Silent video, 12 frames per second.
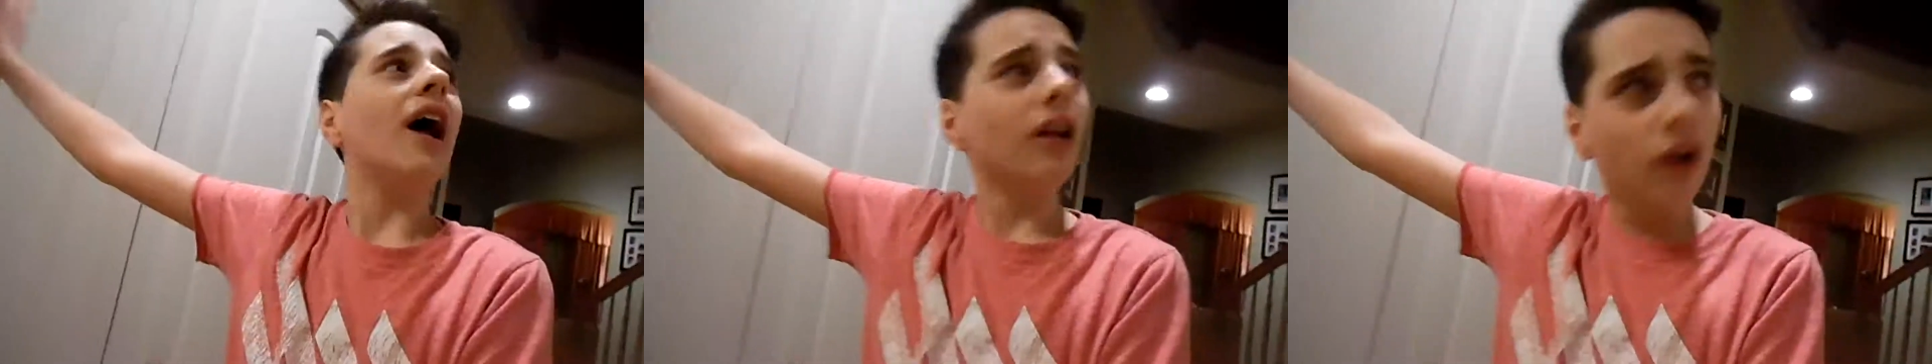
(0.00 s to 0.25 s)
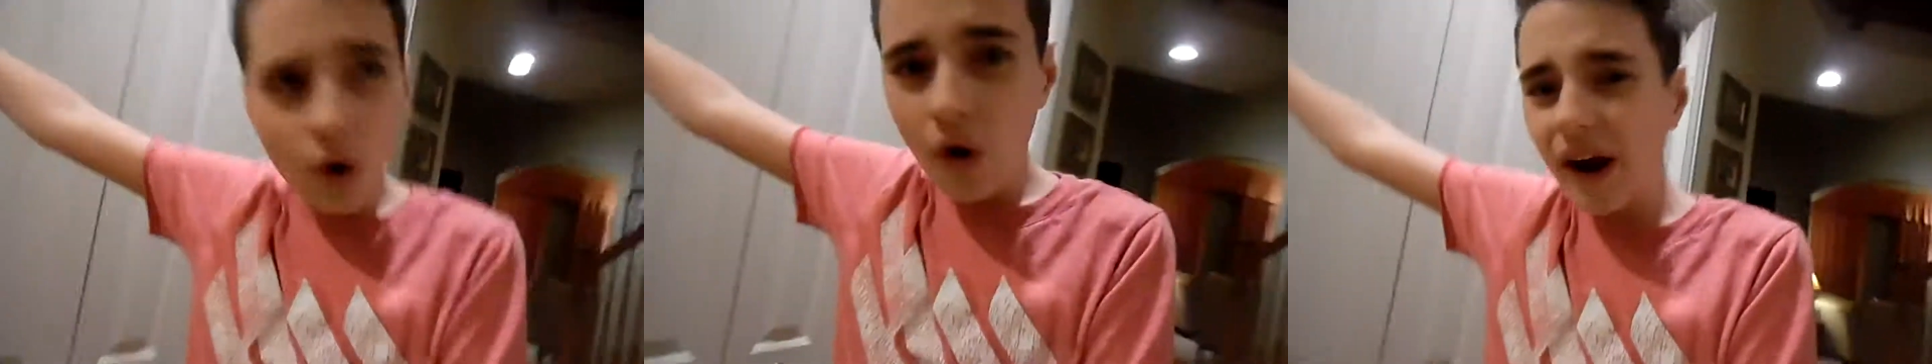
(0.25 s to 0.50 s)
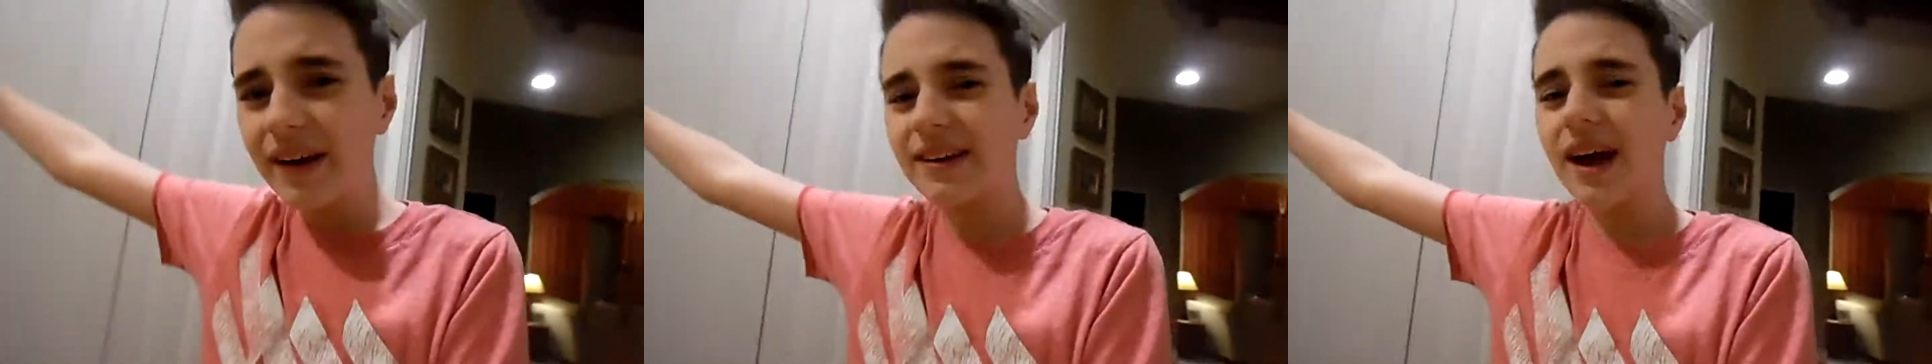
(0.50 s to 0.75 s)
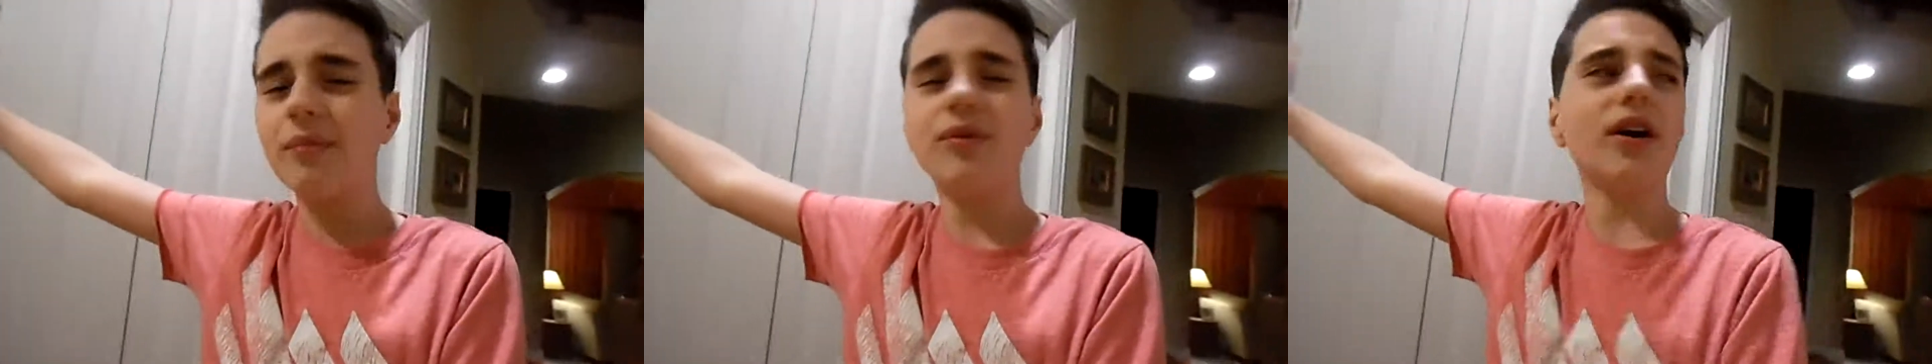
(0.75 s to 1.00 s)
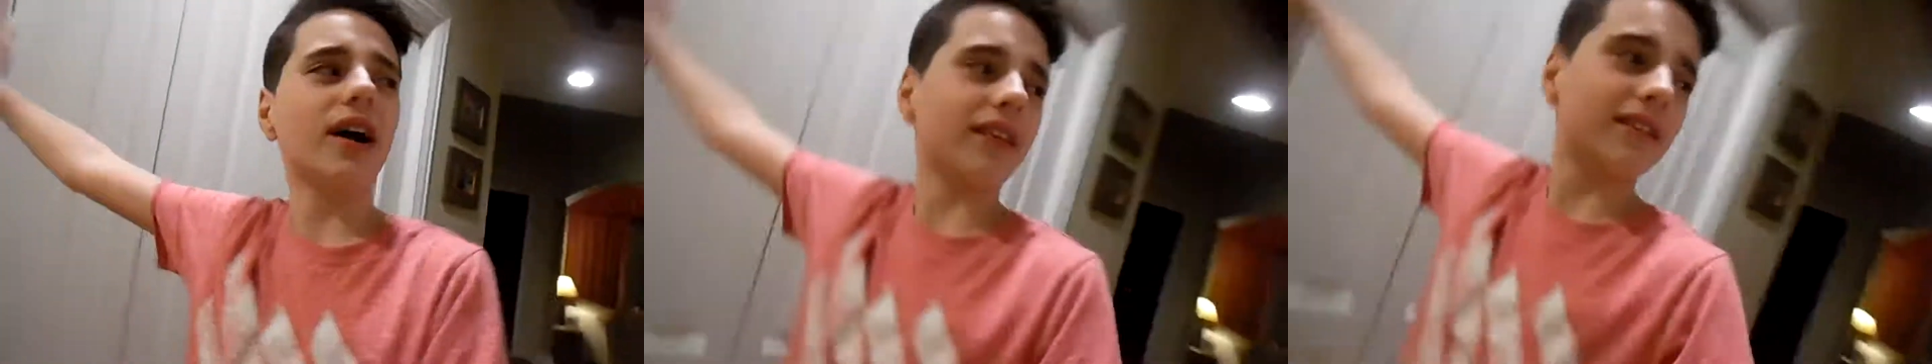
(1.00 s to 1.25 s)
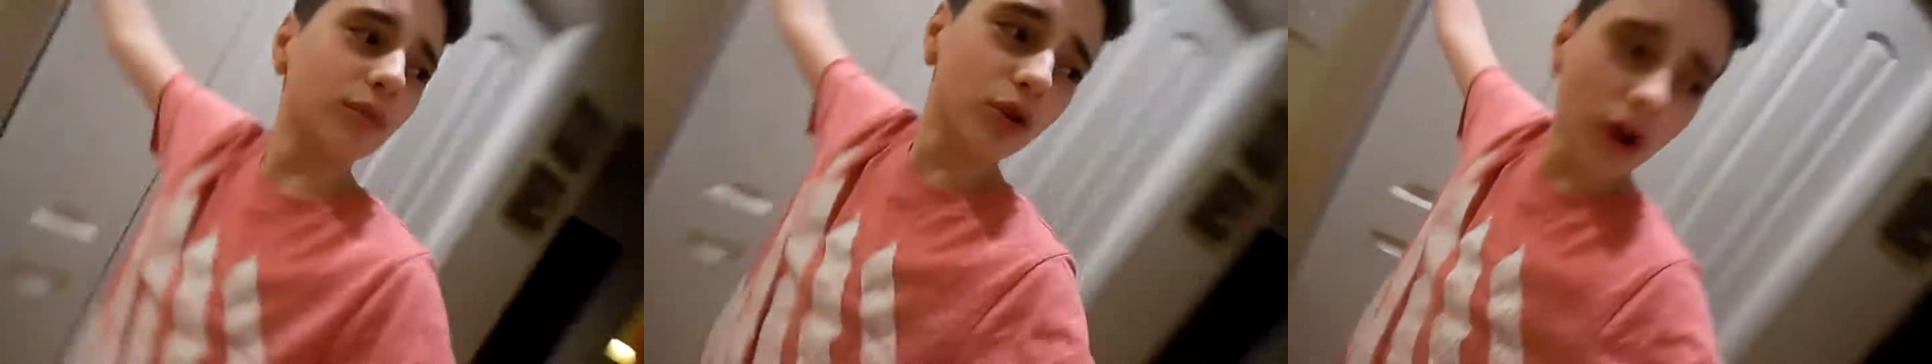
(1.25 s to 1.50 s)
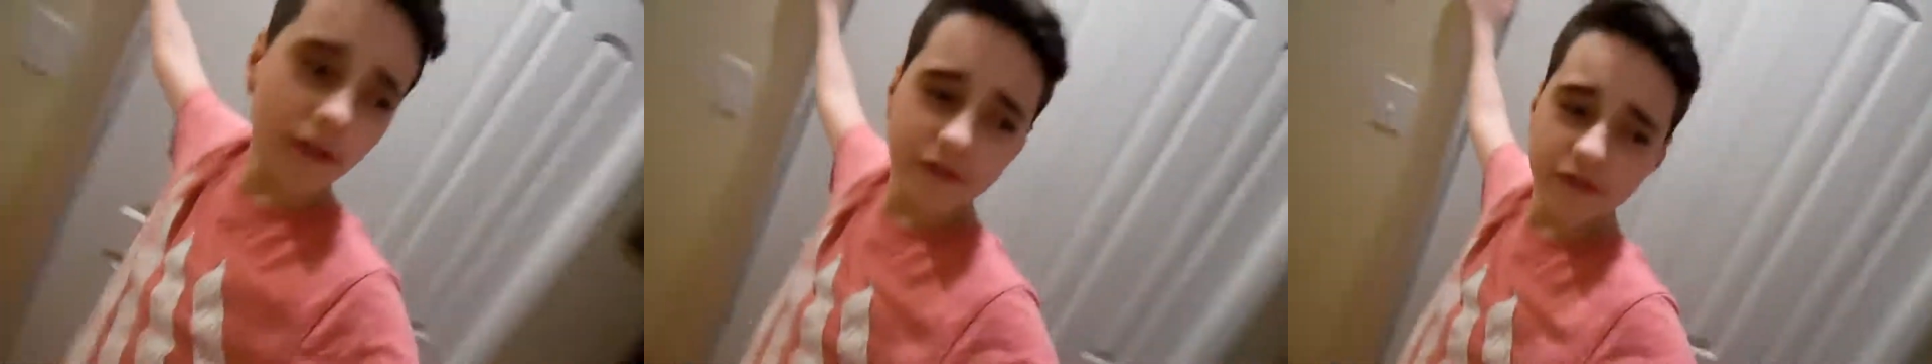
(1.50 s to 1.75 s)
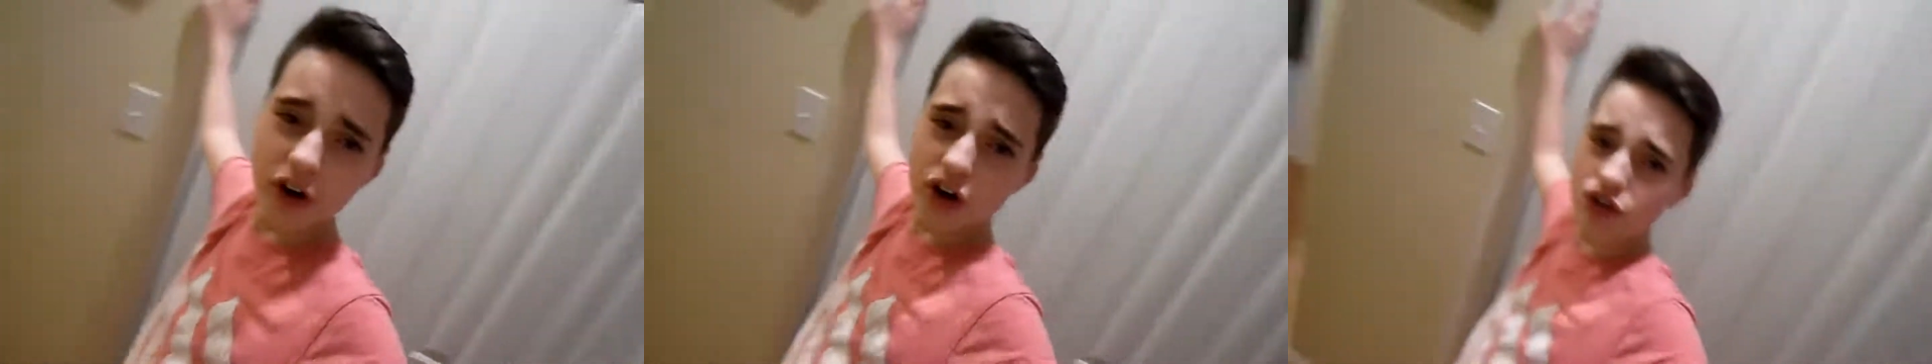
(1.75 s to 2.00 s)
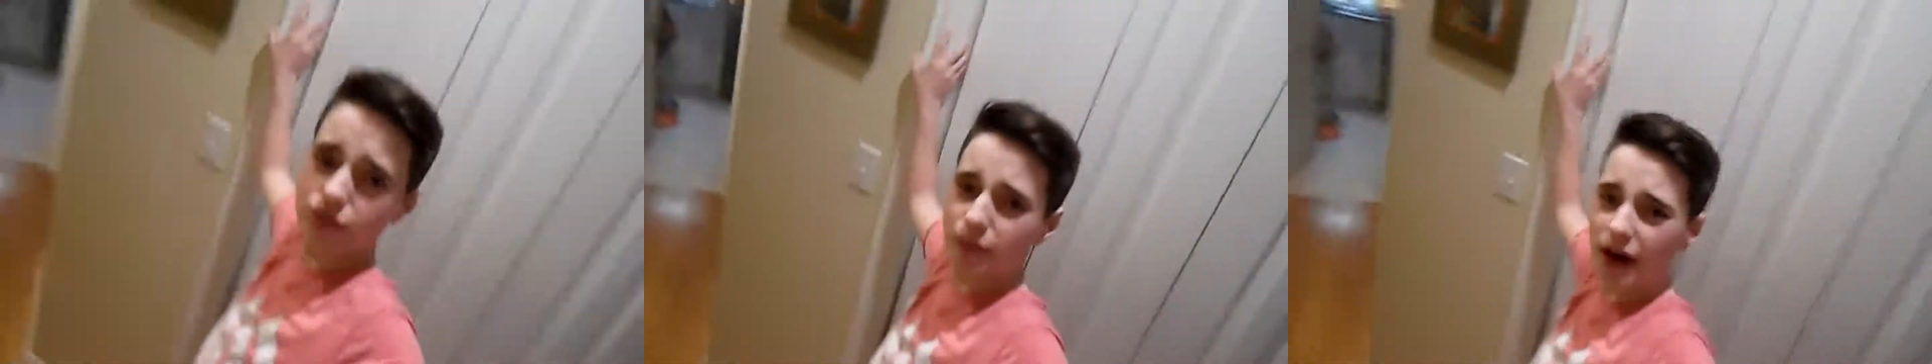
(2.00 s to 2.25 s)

Had a great time there, got some great footage,